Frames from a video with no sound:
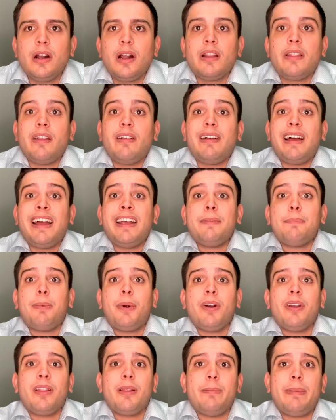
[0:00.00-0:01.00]
The last
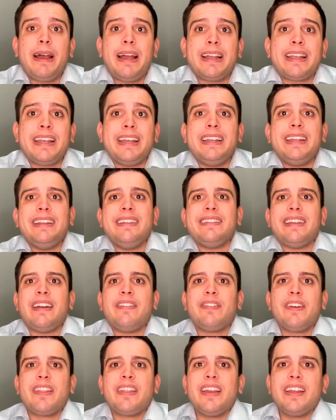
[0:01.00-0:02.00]
part of the packet is
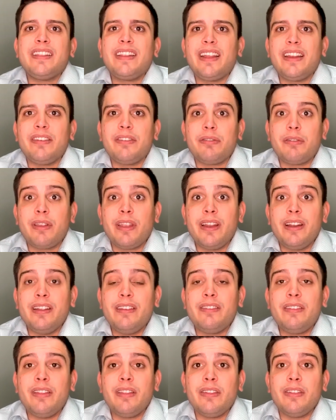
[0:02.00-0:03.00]
everything that is related
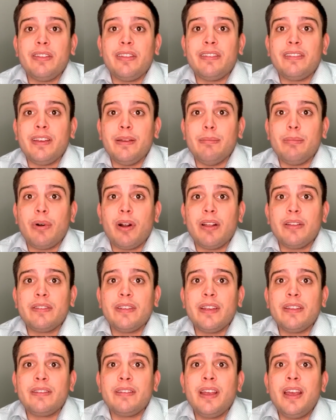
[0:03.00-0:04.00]
to the listing
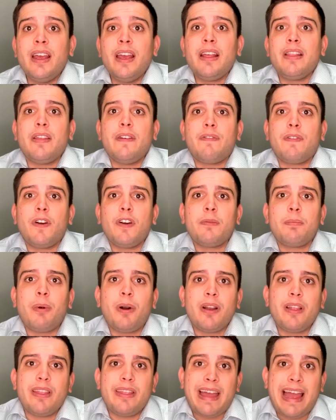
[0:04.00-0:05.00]
process. The first
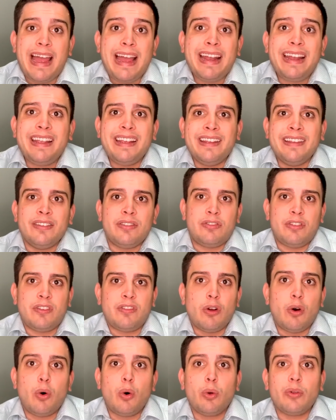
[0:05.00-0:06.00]
part of that is just
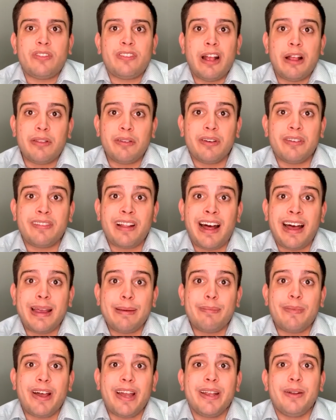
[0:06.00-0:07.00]
a whole seller's
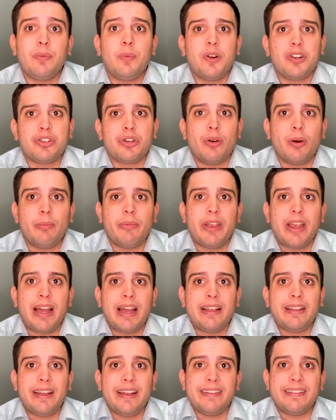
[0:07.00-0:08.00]
timeline, which normally
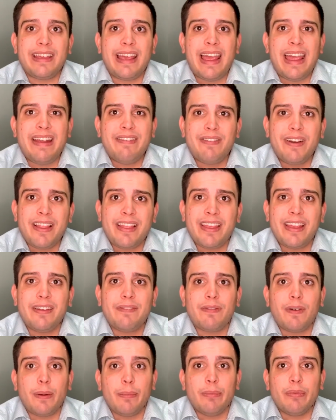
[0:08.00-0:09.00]
highlights everything
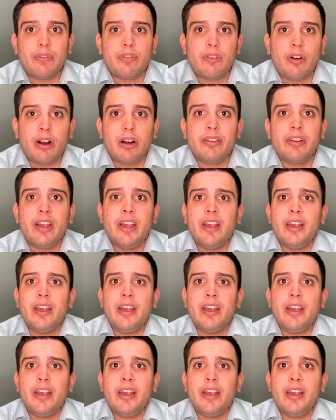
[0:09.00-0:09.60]
from start